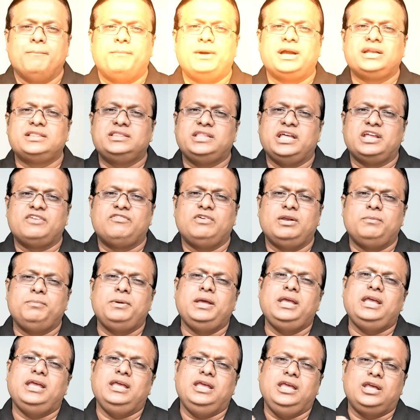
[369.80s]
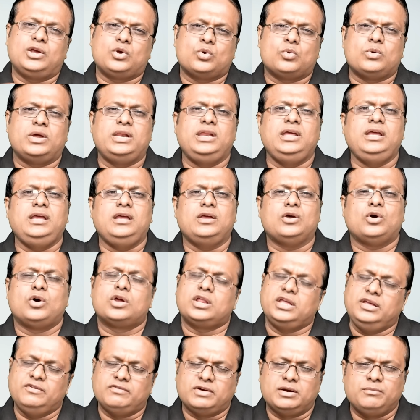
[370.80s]
but there will be equally
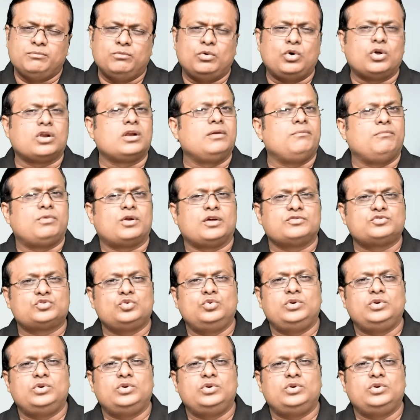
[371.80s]
or even more number of